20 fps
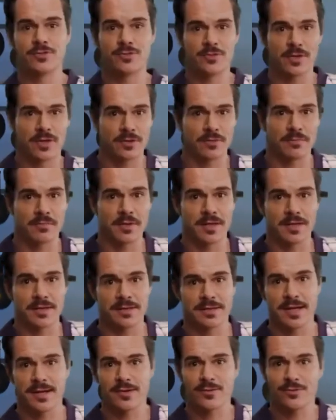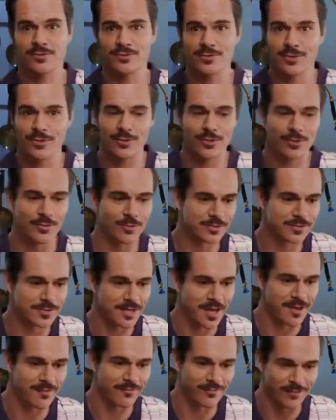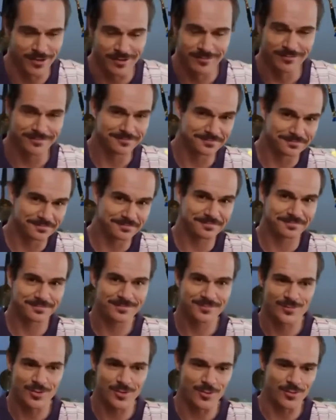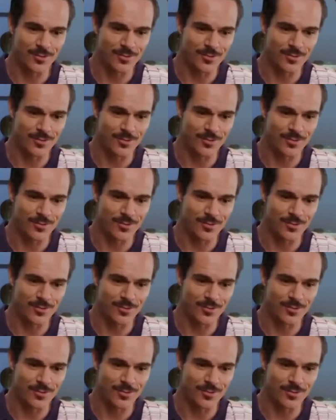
you how to make a taco so savory, so